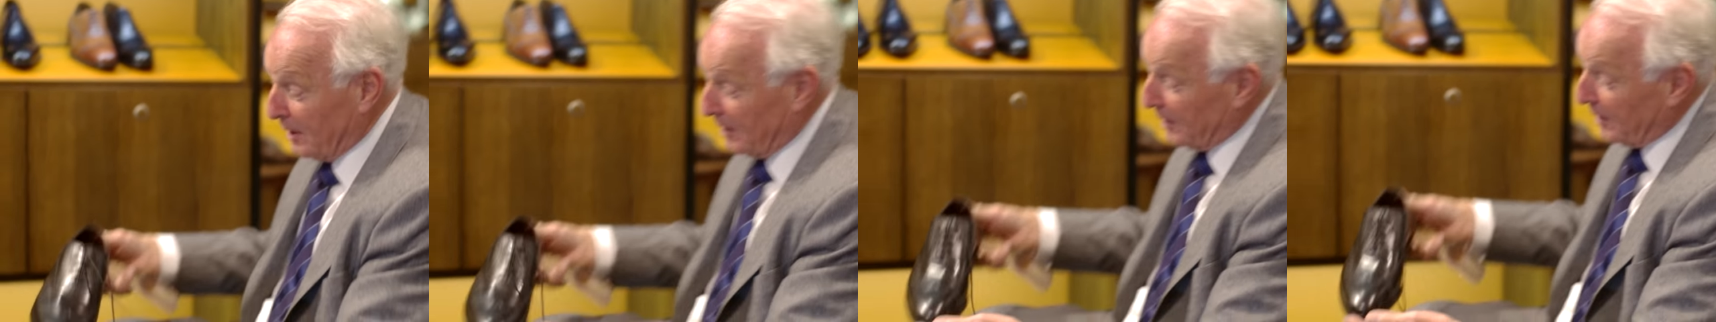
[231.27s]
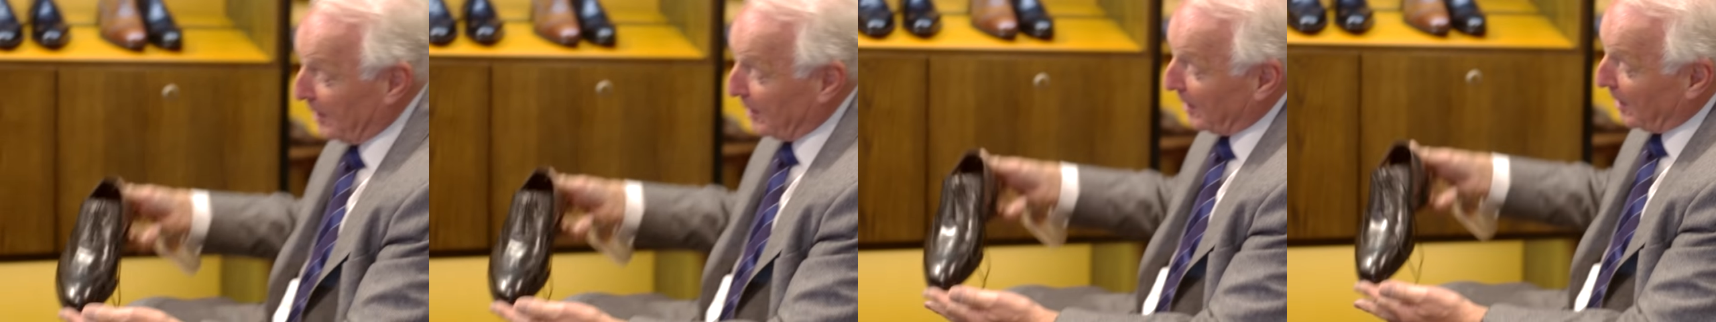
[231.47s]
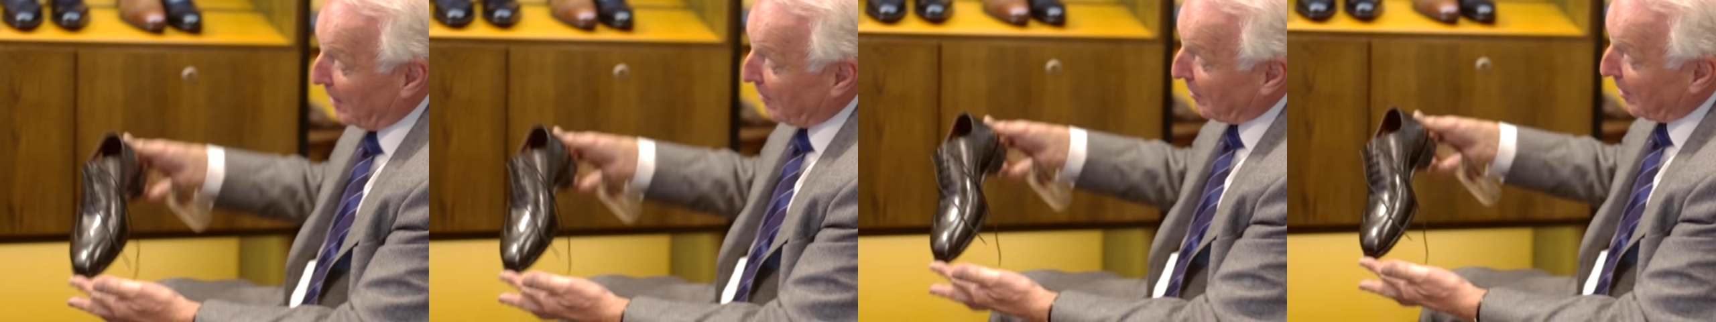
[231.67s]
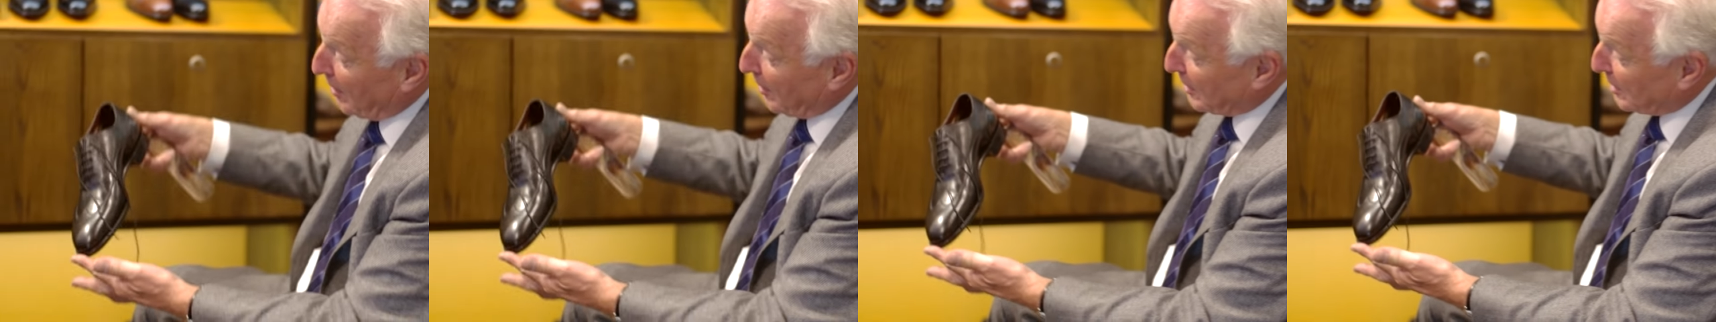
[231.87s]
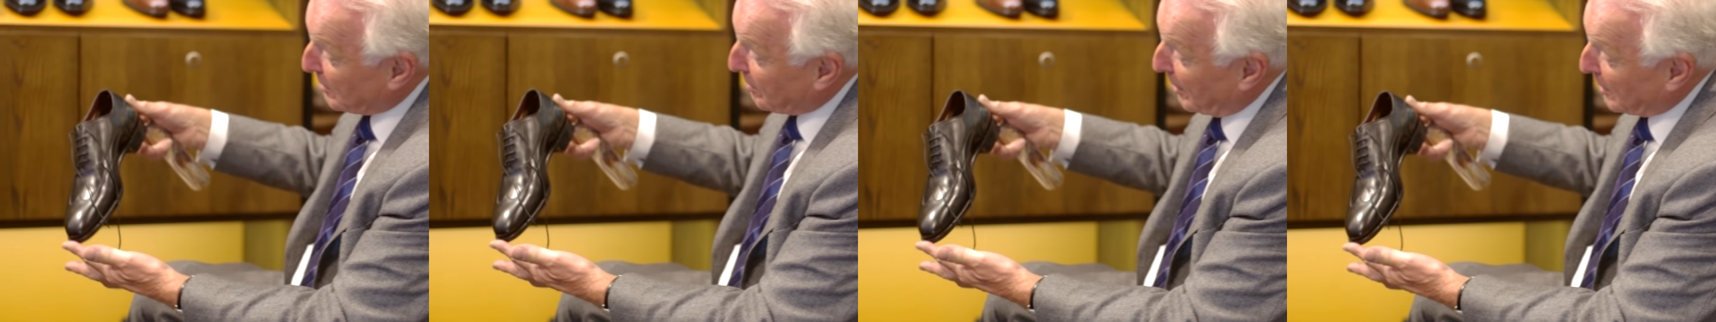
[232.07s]
And they're
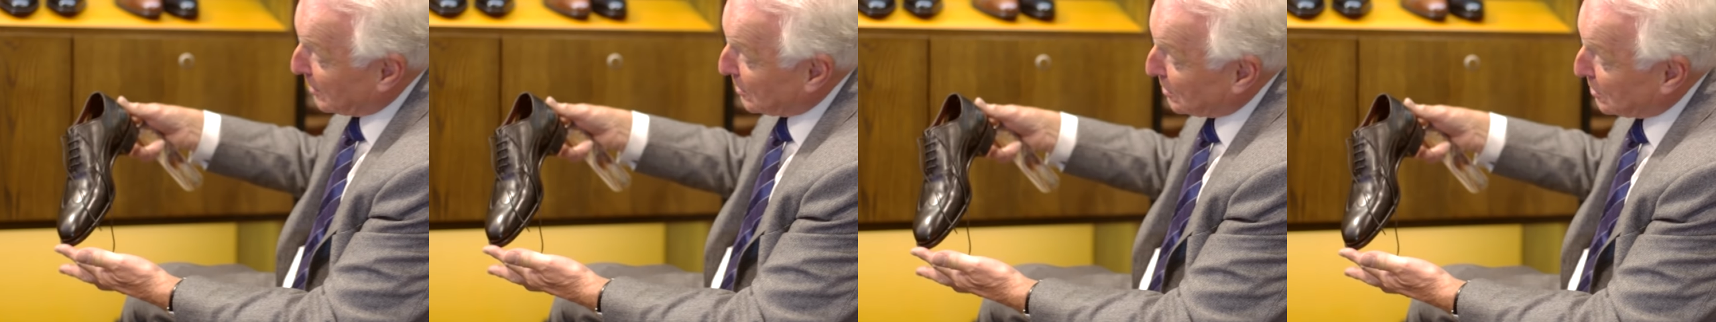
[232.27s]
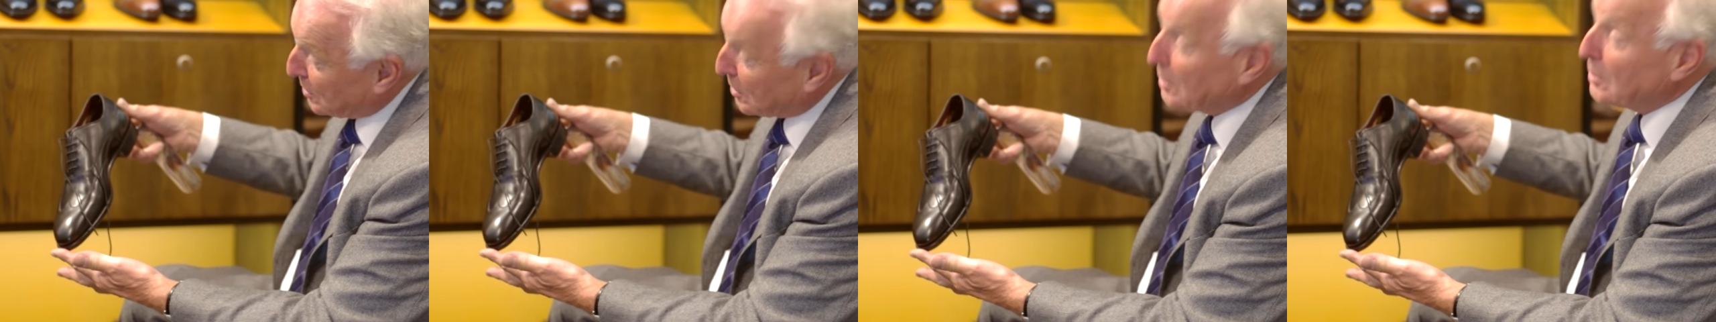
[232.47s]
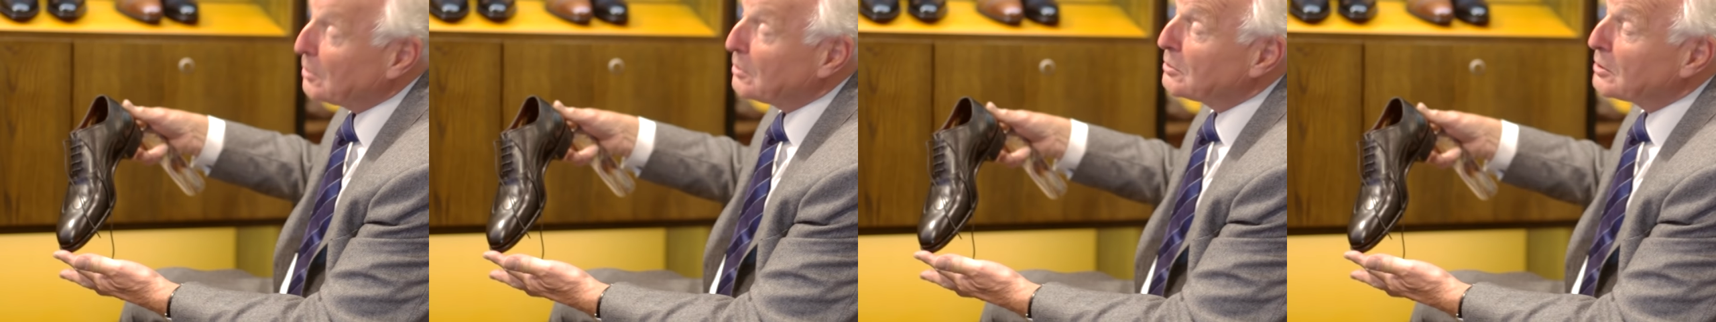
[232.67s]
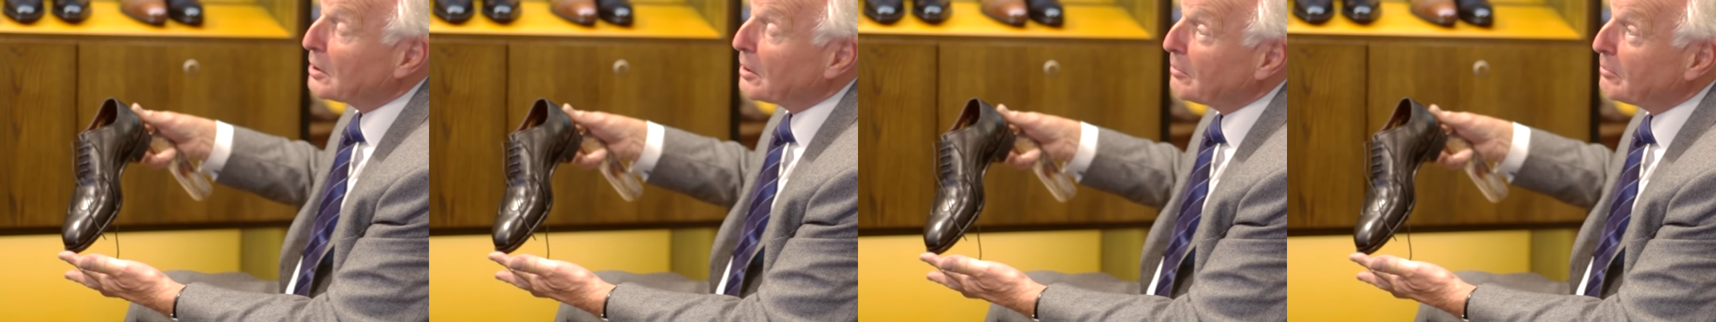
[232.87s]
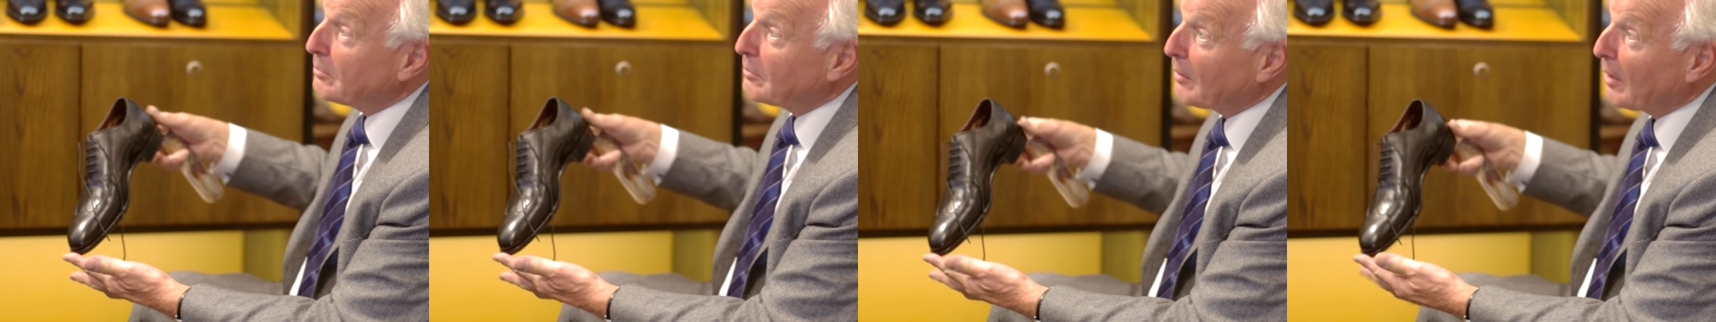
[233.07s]
very special shoes.